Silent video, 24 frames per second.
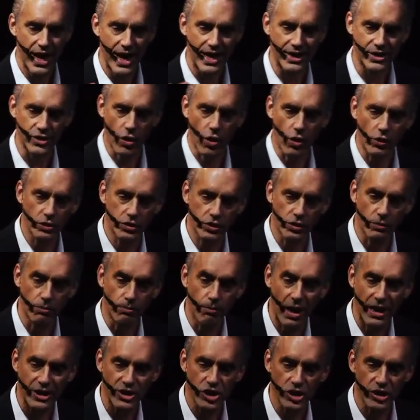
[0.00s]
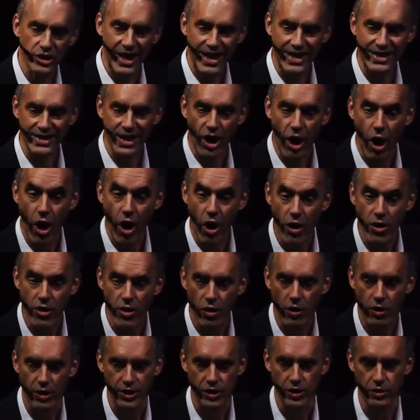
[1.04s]
It's also much less hard
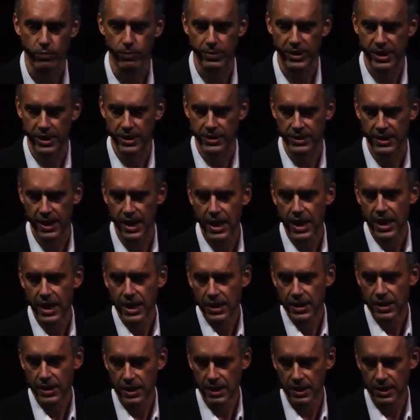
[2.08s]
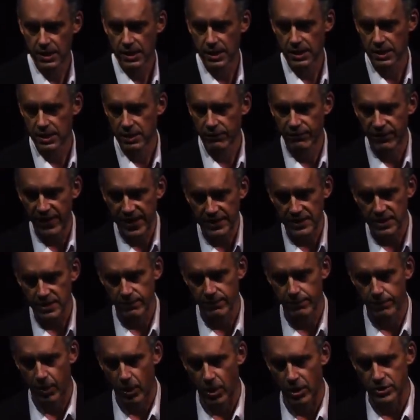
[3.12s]
on you, because the
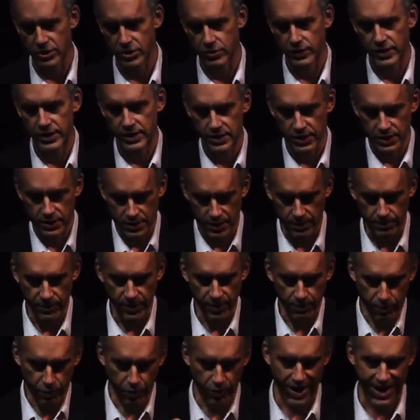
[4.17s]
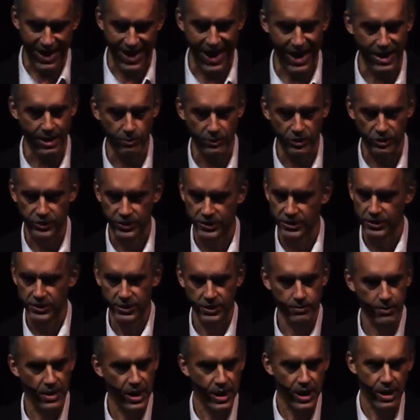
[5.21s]
defensive posturing system, the prey animal
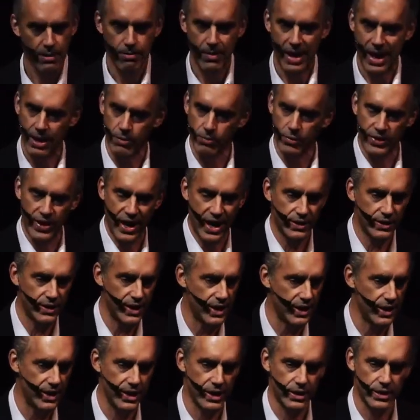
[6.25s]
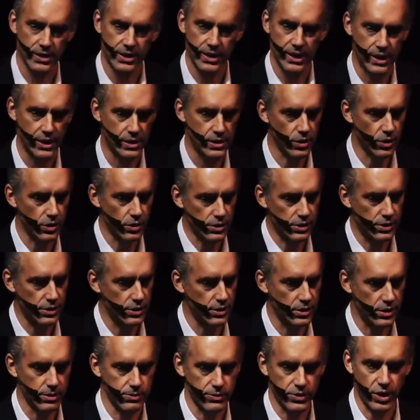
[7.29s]
system, man, when that thing kicks in, it's all
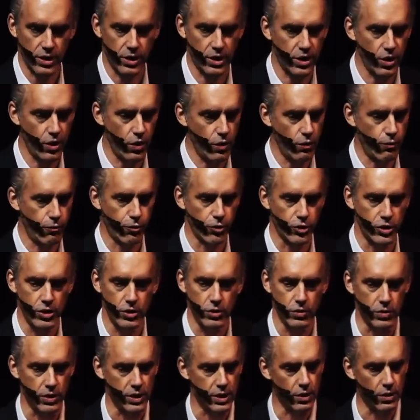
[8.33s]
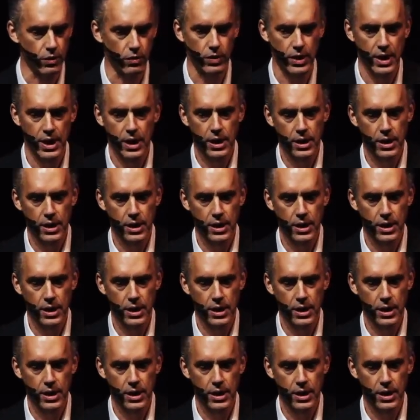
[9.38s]
systems are go for you, you know?